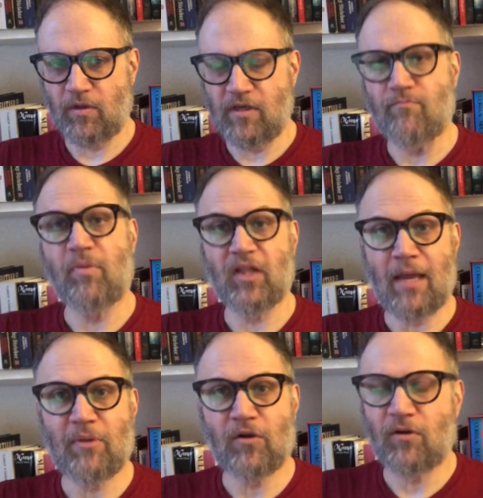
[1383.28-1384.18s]
even
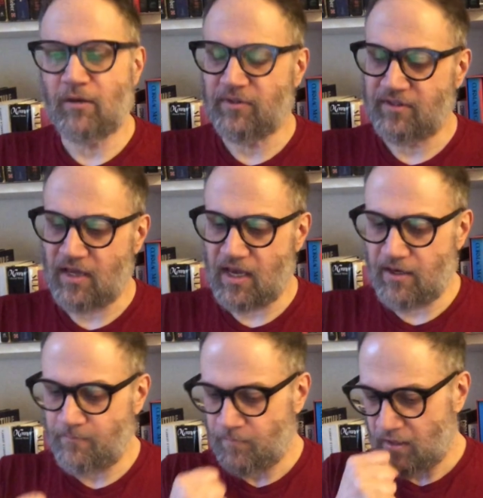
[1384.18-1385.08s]
polemical, I would
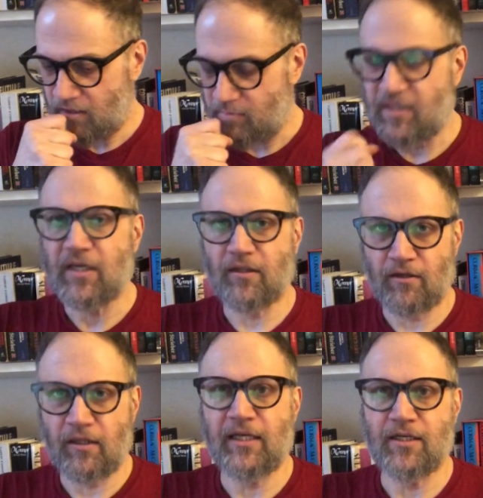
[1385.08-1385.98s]
say,
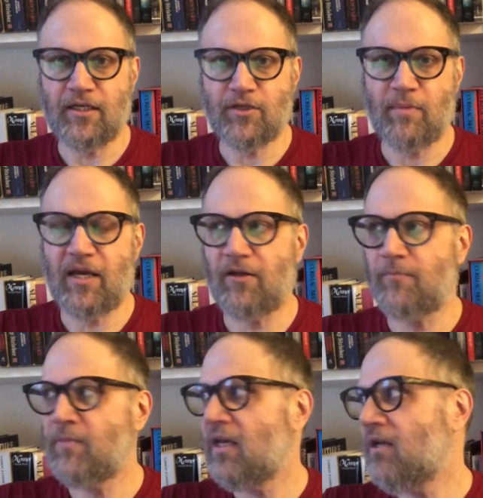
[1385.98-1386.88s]
particularly in
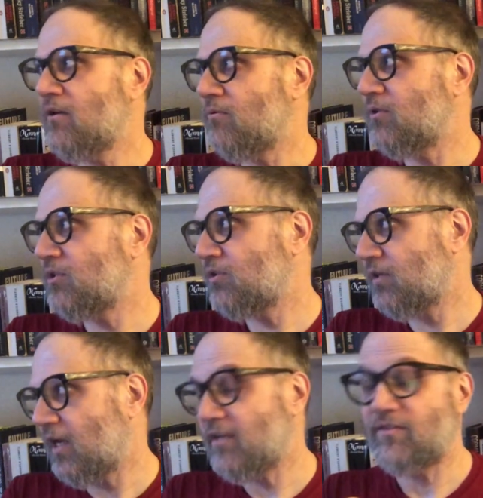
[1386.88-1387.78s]
Ishmael, which
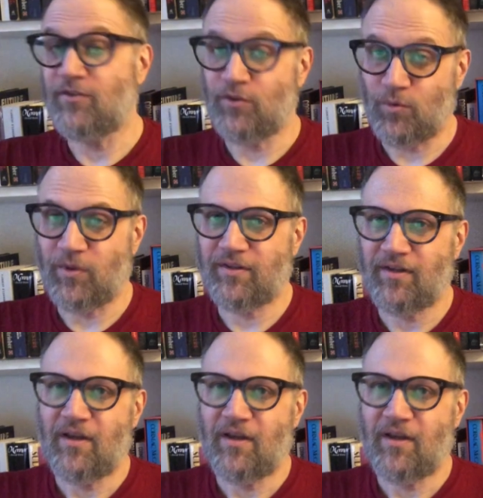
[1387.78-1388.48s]
has to do with,